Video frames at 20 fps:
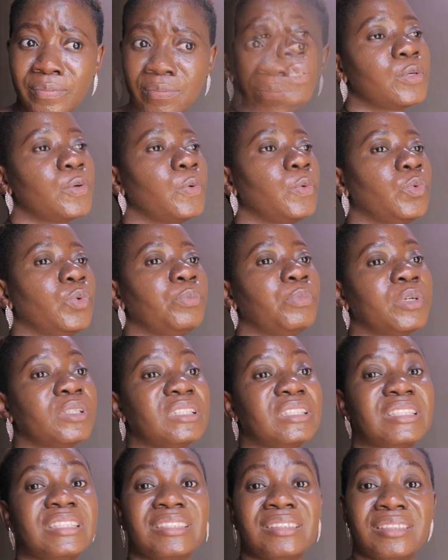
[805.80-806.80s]
so we bought
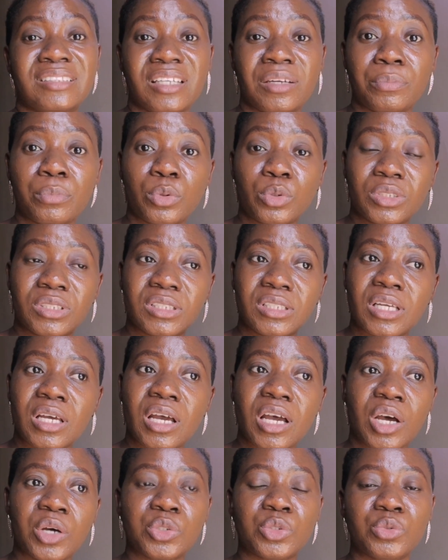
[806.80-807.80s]
it since then, but
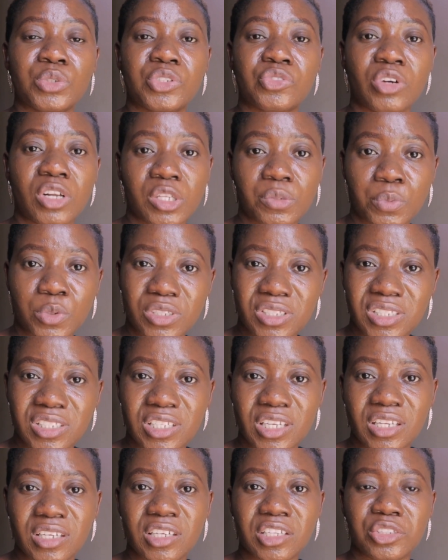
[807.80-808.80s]
how do we transport it
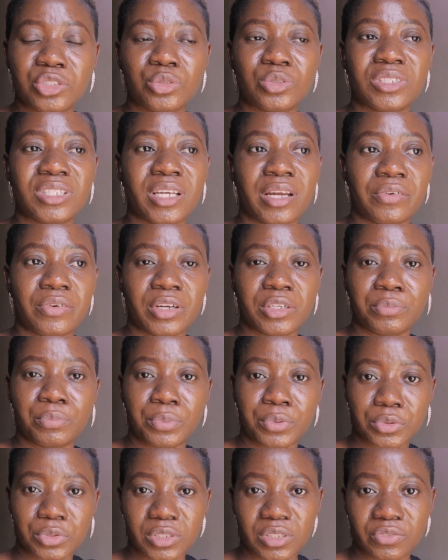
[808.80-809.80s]
here? There's no direct
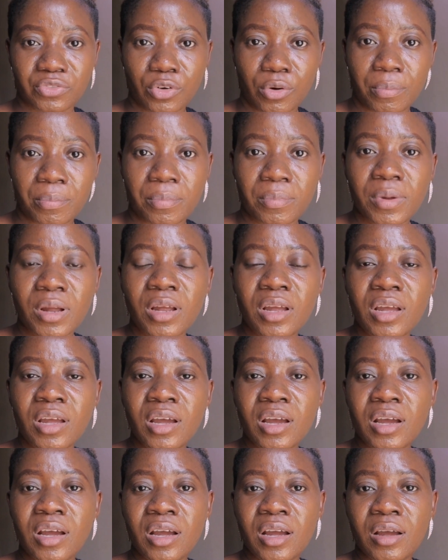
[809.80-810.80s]
bus from
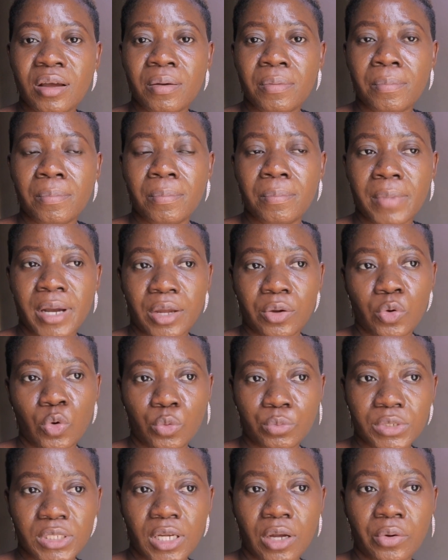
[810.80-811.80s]
my
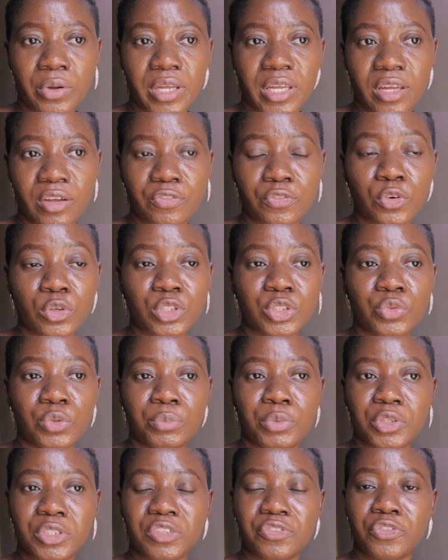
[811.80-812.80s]
hometown here. First, we
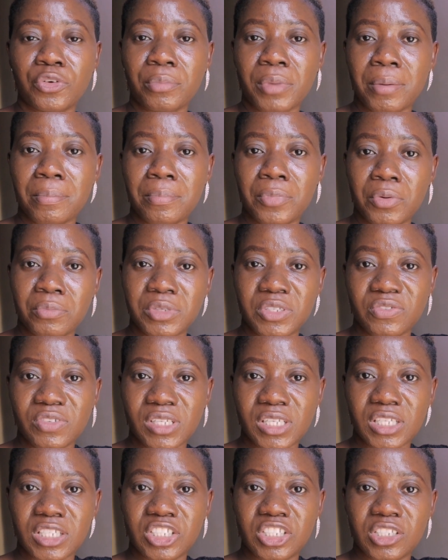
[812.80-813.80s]
brought it from my mom's
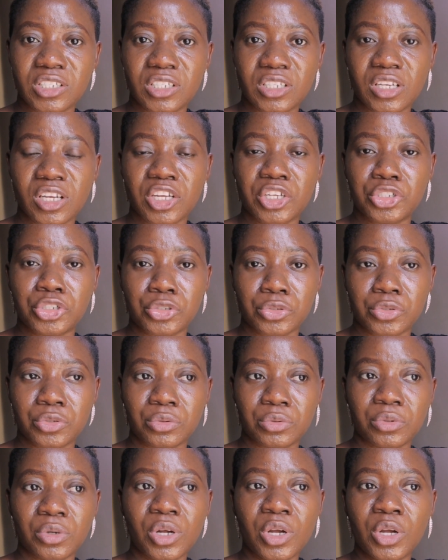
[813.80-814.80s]
village,
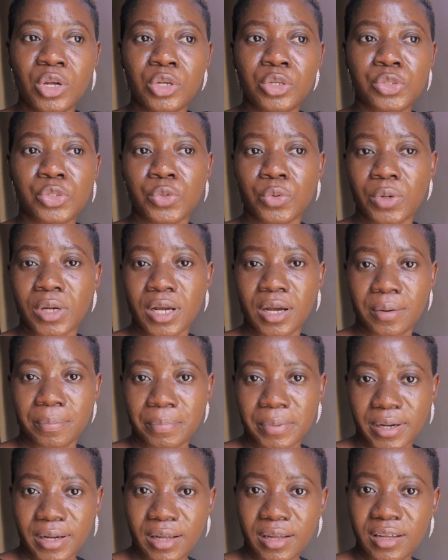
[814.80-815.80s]
Ejuku, to
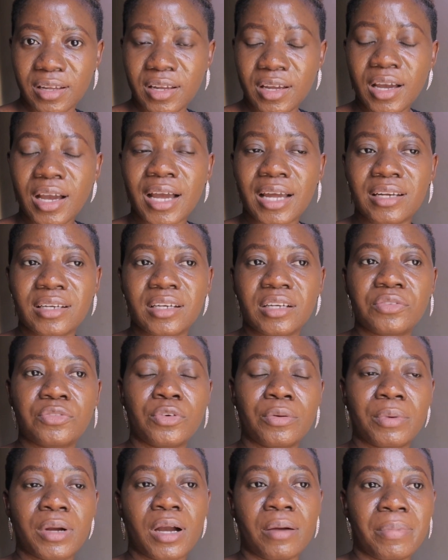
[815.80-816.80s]
Kabba, and then
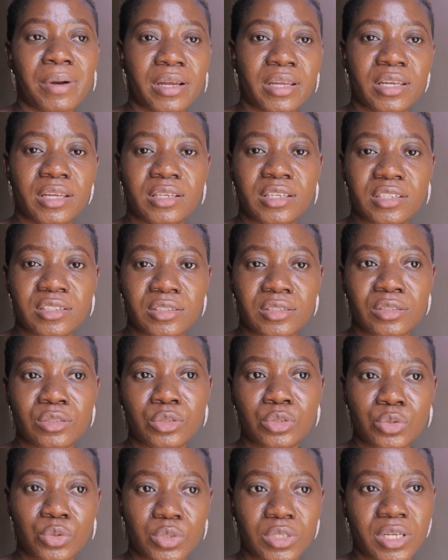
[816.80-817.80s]
from Kabba here, there's
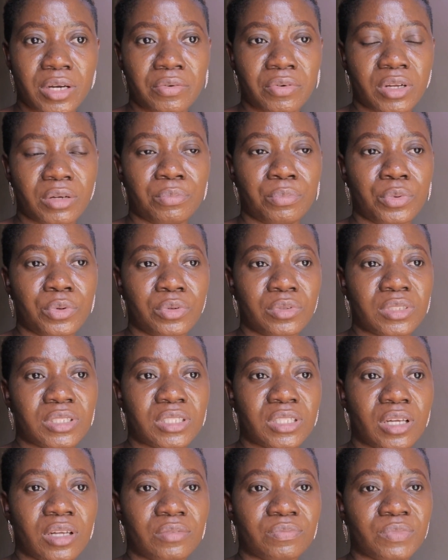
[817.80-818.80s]
no direct bus,
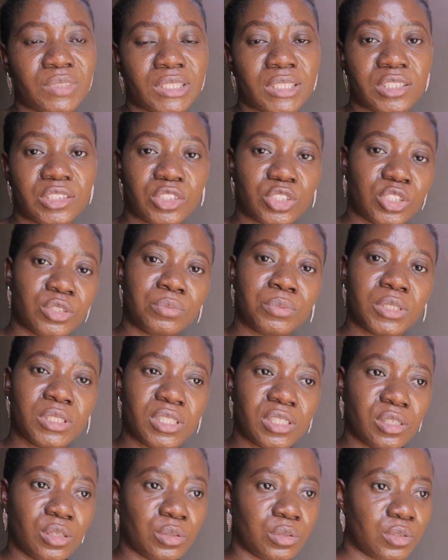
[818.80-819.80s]
and it's just been
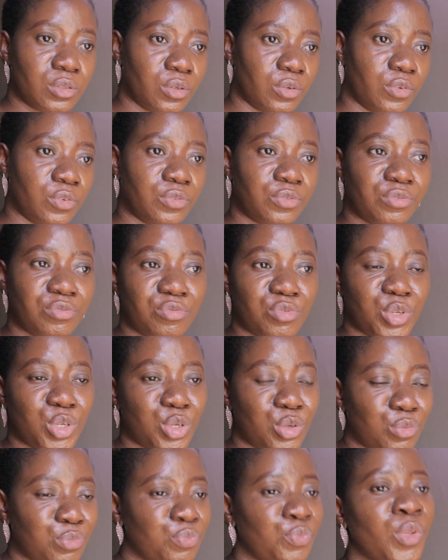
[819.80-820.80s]
a lot of, you
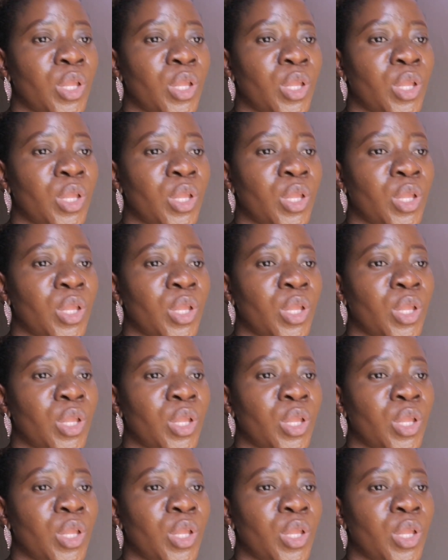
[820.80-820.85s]
know,